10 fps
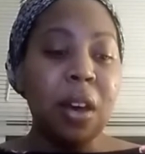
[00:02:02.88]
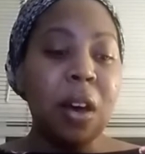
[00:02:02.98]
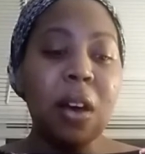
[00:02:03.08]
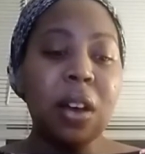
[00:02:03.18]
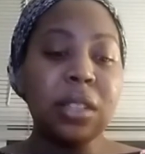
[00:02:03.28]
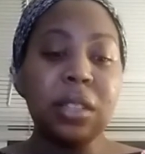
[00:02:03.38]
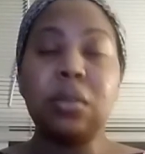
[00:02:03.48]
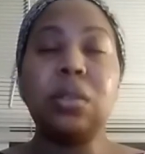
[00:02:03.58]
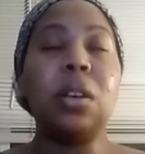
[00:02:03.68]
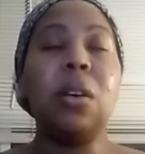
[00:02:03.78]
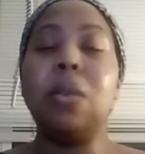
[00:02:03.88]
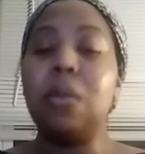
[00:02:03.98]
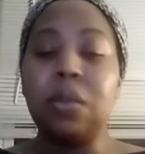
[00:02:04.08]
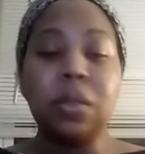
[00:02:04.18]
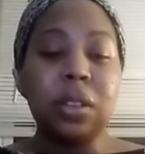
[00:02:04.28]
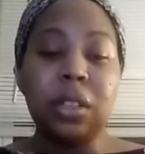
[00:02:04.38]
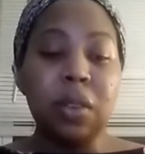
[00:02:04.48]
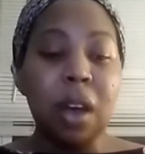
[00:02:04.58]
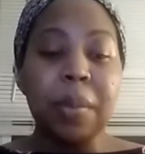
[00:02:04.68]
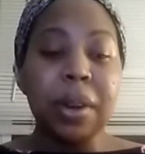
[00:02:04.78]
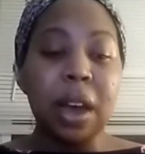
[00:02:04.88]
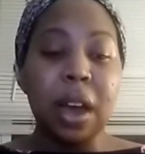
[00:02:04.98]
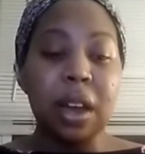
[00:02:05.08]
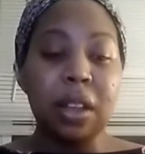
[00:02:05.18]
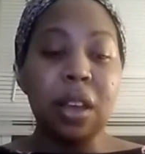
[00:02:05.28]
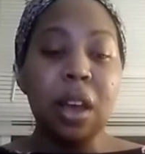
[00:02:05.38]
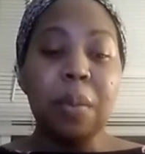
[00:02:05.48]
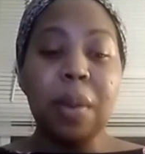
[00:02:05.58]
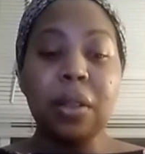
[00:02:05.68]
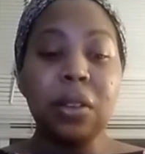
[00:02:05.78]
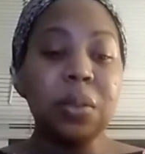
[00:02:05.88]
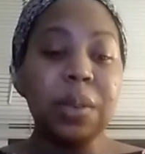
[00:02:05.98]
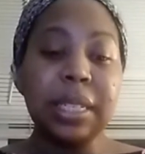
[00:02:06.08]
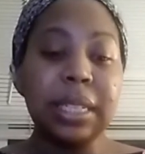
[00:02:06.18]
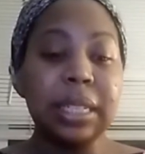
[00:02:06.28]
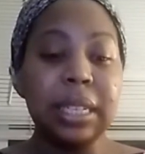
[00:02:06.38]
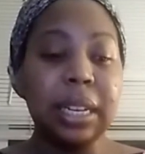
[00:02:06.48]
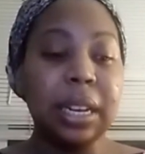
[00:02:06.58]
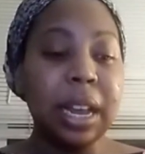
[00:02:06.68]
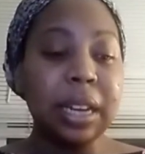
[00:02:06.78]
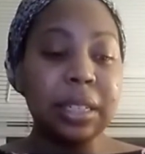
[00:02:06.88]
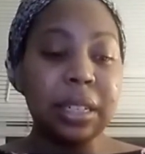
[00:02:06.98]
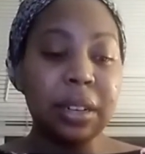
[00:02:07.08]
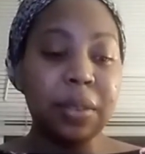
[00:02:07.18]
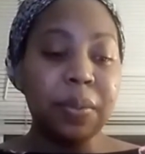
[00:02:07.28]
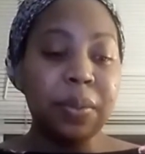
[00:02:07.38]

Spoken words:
all still totally traumatized by this 2016 election.